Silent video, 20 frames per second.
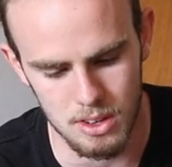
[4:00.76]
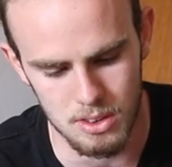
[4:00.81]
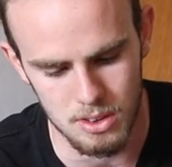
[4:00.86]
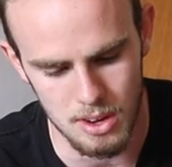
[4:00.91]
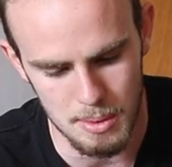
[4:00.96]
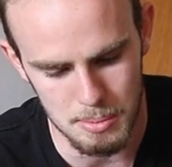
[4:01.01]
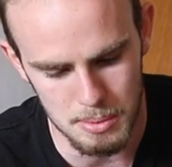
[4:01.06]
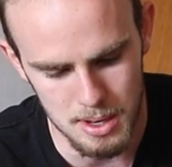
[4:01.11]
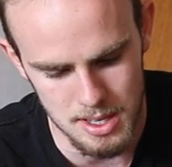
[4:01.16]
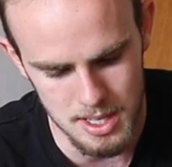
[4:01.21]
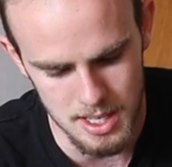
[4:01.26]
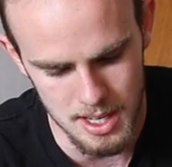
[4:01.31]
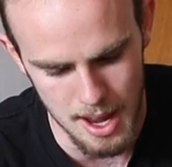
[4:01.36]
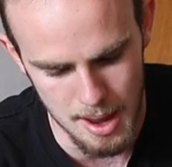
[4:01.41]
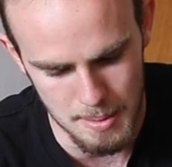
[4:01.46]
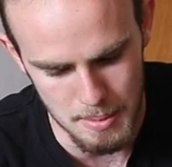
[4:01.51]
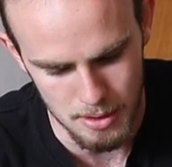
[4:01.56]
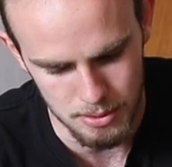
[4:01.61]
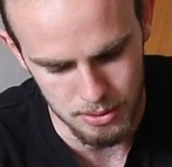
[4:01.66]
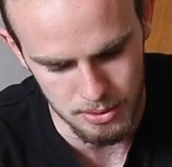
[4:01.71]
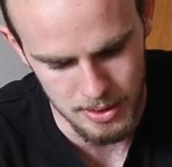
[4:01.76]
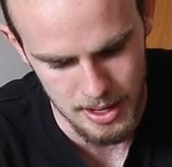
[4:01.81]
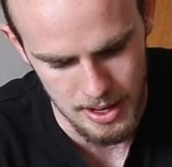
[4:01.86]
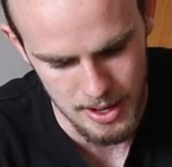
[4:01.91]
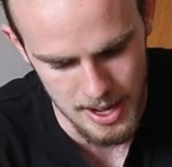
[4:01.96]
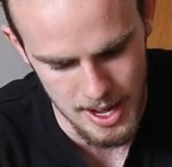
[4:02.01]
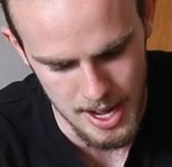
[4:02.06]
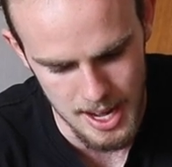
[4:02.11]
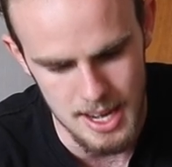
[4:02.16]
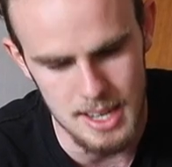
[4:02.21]
the grips came off
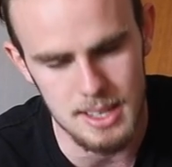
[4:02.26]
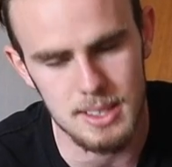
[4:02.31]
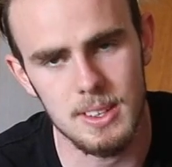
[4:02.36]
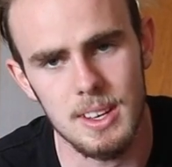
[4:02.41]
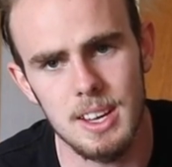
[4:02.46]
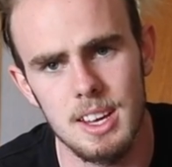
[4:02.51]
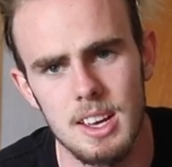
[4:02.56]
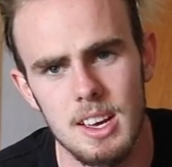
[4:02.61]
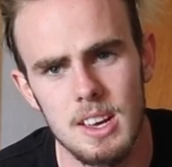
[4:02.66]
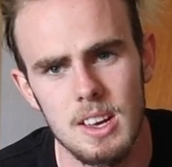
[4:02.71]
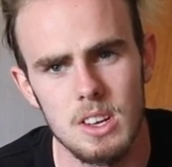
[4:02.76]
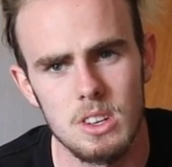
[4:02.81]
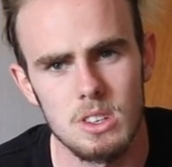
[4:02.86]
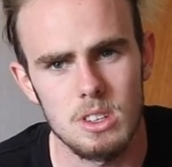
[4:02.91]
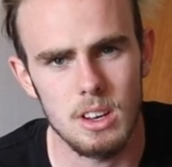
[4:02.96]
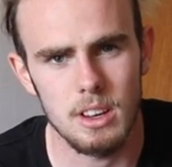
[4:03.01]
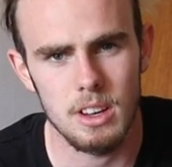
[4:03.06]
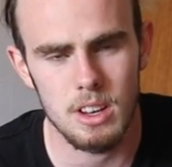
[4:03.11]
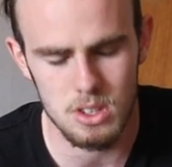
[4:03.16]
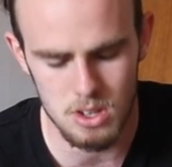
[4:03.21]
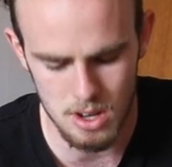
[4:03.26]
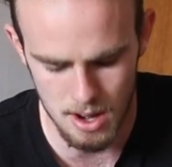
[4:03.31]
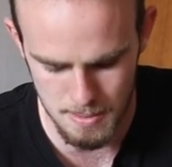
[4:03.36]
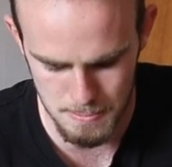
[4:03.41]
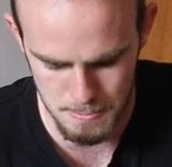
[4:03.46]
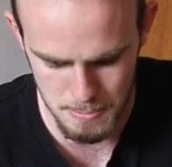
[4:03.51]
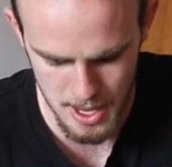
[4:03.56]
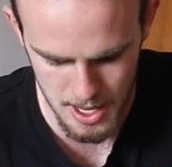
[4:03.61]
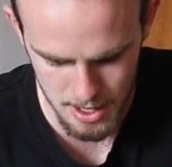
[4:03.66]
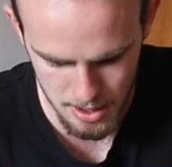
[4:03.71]
very easily. So I'm gonna try
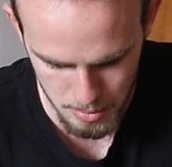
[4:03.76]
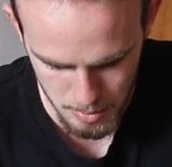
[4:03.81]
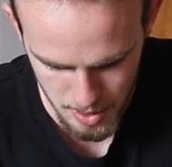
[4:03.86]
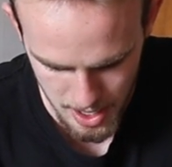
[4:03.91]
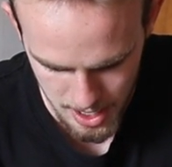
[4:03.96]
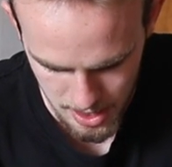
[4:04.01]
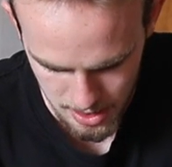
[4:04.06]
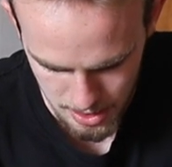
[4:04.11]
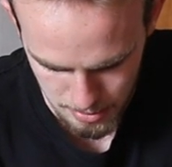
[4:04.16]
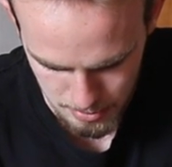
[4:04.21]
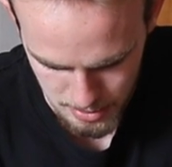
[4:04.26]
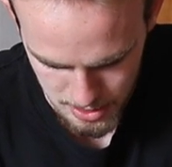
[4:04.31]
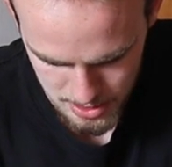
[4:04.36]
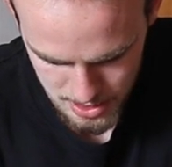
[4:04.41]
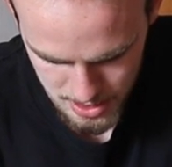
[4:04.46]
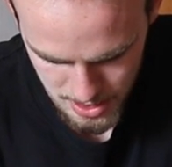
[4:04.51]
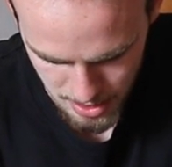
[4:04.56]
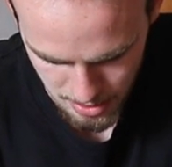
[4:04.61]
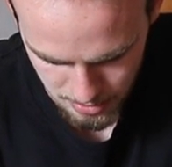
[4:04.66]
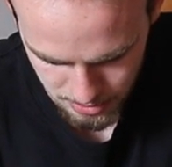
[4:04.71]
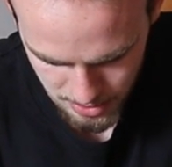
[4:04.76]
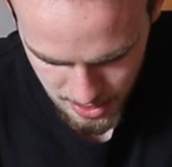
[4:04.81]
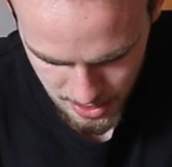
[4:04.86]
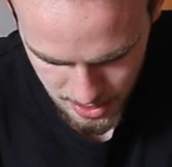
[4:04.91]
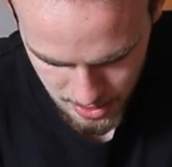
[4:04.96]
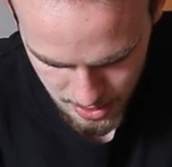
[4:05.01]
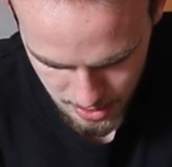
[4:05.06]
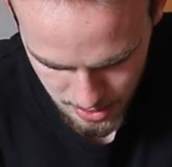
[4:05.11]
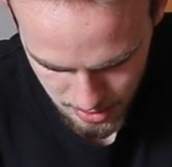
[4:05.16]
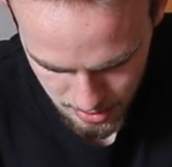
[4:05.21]
and pick away at them and see if I
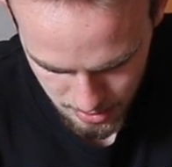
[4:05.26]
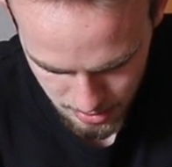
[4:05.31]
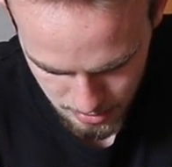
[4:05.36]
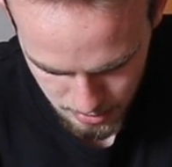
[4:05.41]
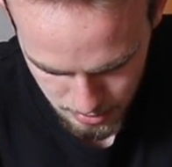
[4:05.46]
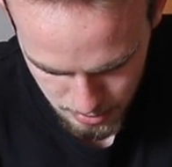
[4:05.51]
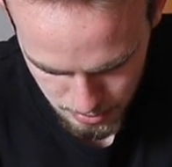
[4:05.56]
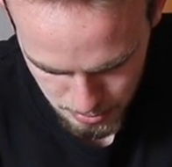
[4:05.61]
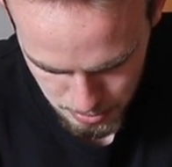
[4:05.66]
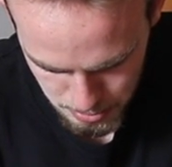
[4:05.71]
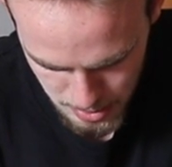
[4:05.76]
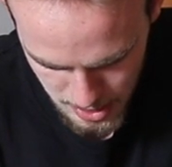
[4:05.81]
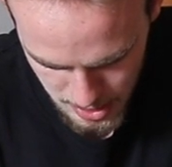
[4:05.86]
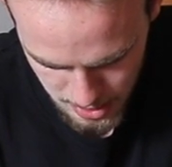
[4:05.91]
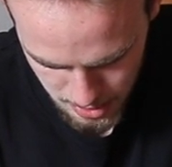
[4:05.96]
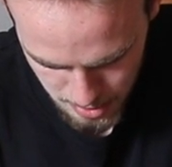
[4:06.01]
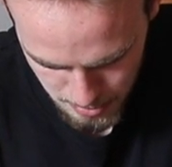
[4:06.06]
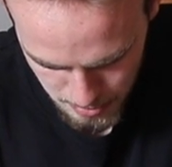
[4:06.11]
can pick